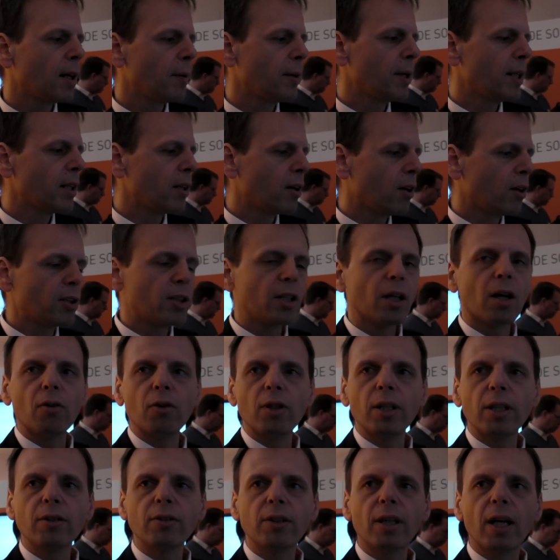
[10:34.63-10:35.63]
I mean, on
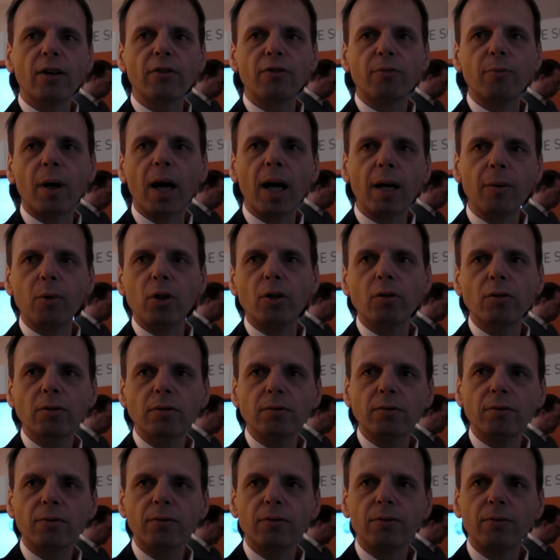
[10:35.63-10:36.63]
downlink we have MIMO,
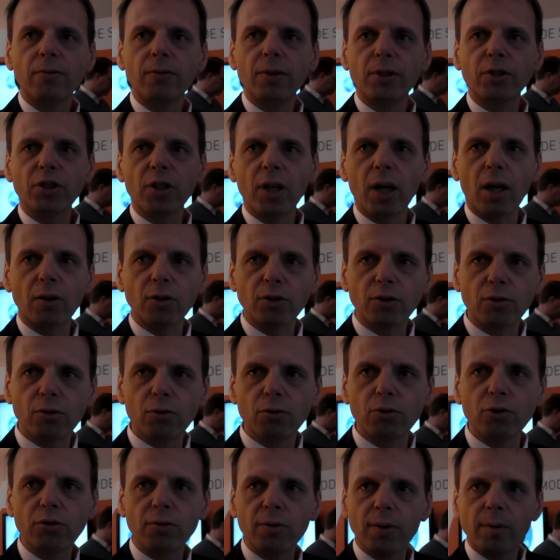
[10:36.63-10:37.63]
yeah. which allows
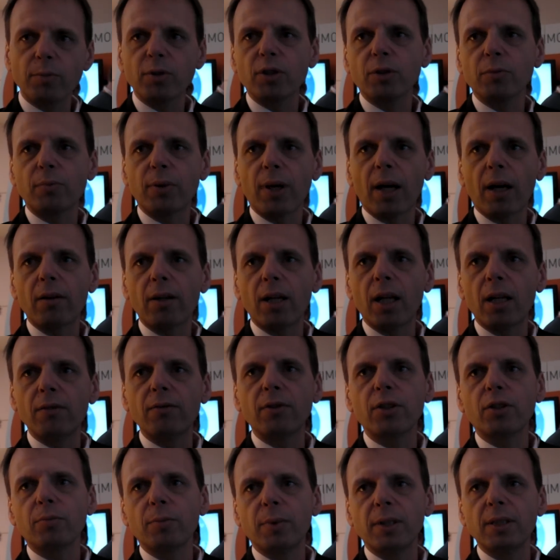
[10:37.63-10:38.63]
two streams in parallel,
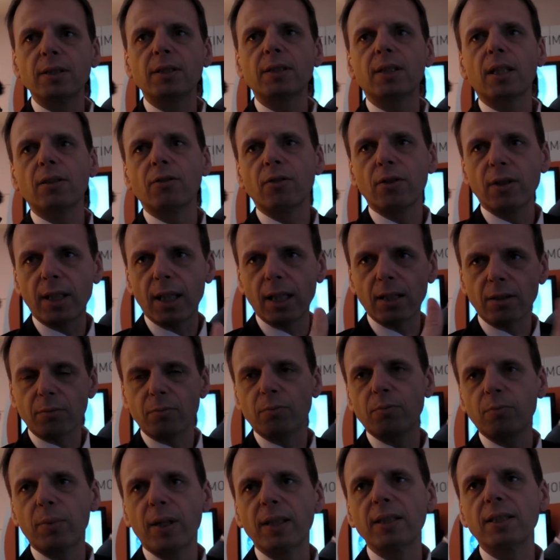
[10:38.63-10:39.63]
which means that you get
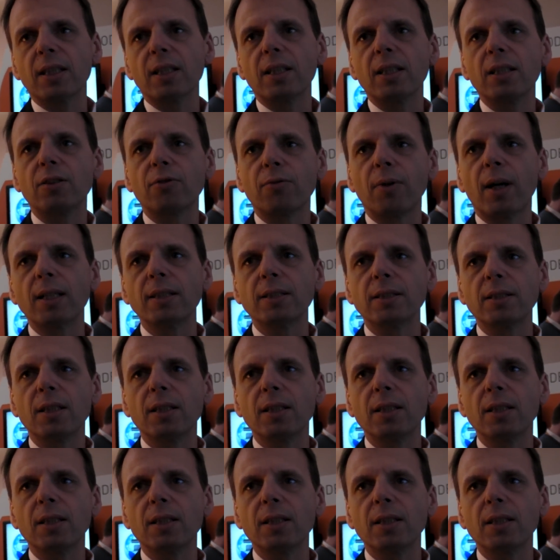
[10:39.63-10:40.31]
basically twice